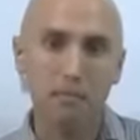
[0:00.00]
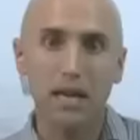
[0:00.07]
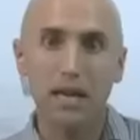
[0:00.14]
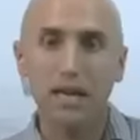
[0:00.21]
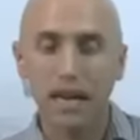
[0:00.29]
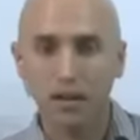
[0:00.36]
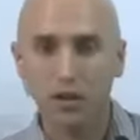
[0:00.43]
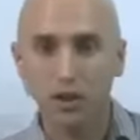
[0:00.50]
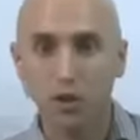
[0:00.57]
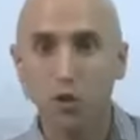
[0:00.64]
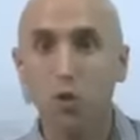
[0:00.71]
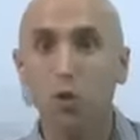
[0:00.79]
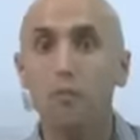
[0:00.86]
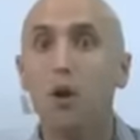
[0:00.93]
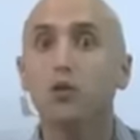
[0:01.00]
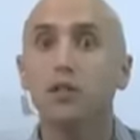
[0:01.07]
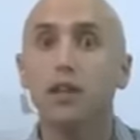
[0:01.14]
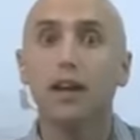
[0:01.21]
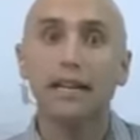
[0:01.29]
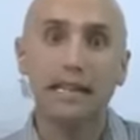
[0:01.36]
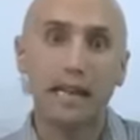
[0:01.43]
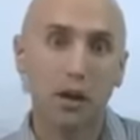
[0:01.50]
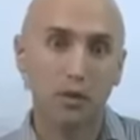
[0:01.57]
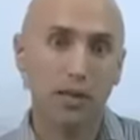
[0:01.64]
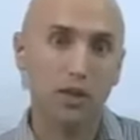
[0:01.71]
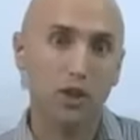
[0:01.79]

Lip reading: be it Yatsenyuk or most likely Oleg